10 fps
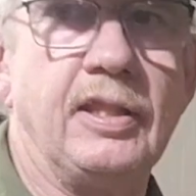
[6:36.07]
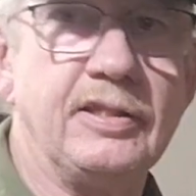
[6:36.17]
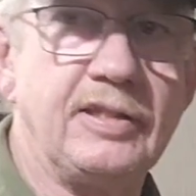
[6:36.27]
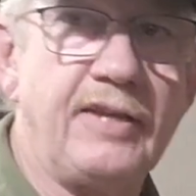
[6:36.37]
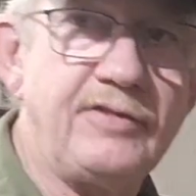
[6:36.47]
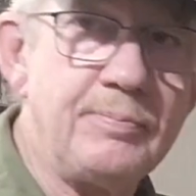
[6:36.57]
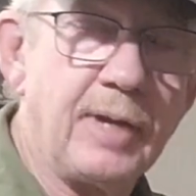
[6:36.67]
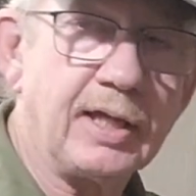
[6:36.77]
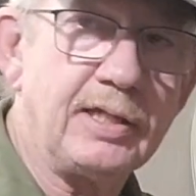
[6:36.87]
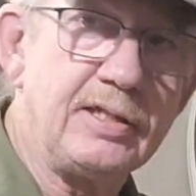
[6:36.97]
the safety
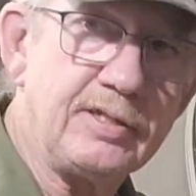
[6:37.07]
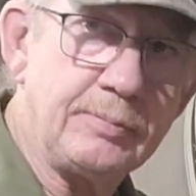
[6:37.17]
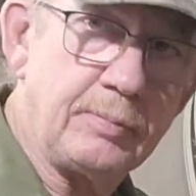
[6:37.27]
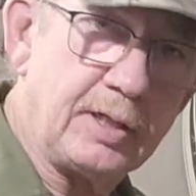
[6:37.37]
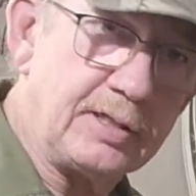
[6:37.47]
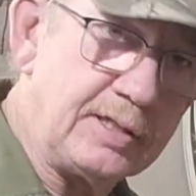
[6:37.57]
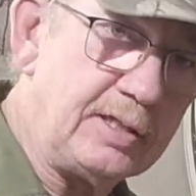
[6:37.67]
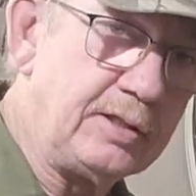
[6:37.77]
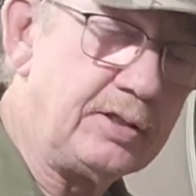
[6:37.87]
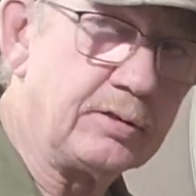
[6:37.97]
mechanism is
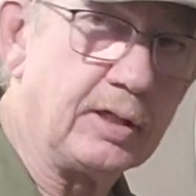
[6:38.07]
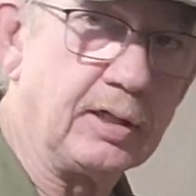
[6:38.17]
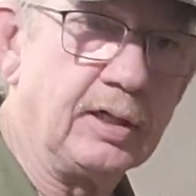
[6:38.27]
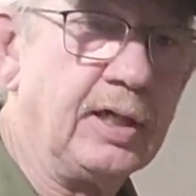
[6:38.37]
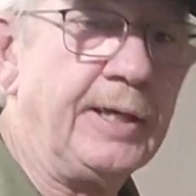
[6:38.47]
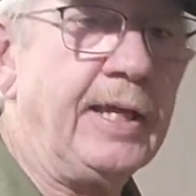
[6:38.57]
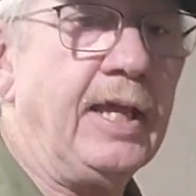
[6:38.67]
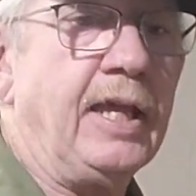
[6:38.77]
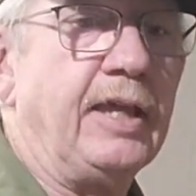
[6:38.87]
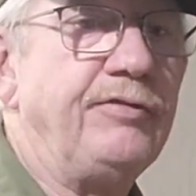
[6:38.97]
in the trigger.
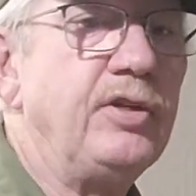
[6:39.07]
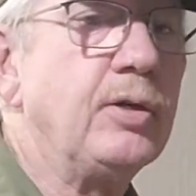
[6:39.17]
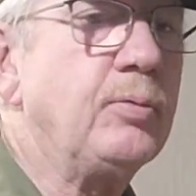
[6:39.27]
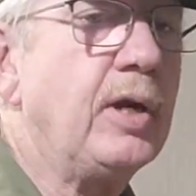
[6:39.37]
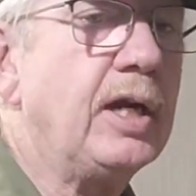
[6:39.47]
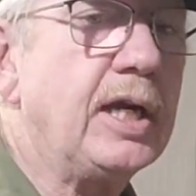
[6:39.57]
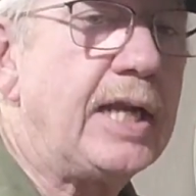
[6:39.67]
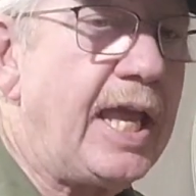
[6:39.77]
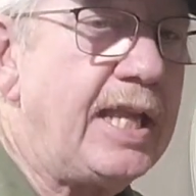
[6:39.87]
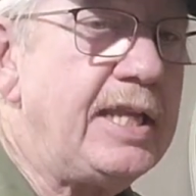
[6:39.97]
If you're
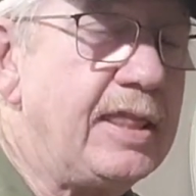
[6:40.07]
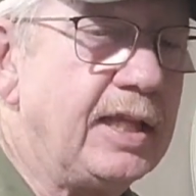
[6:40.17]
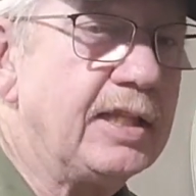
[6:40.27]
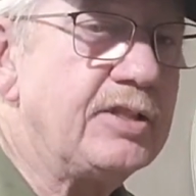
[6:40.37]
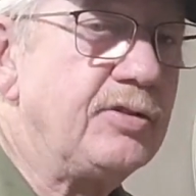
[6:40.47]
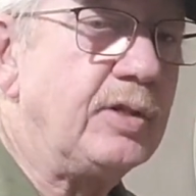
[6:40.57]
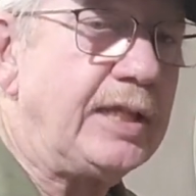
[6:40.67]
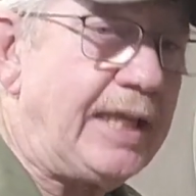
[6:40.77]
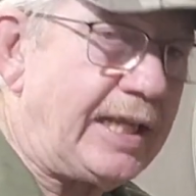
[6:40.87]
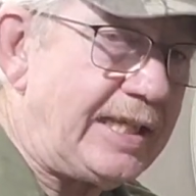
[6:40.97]
wearing anything that's going
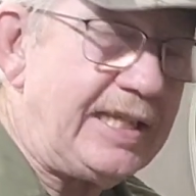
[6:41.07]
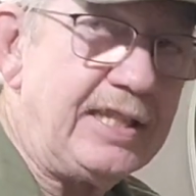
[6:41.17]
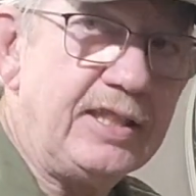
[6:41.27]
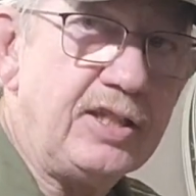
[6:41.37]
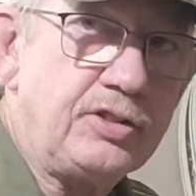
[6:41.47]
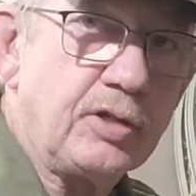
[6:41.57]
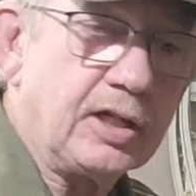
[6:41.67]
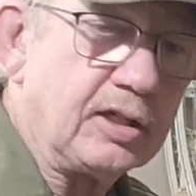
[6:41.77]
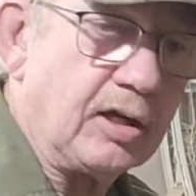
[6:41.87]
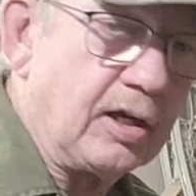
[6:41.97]
to get in the
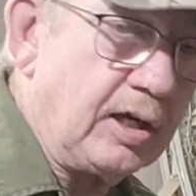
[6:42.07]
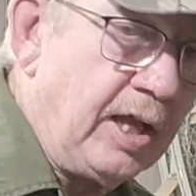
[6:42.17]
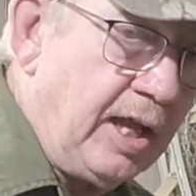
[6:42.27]
trigger guard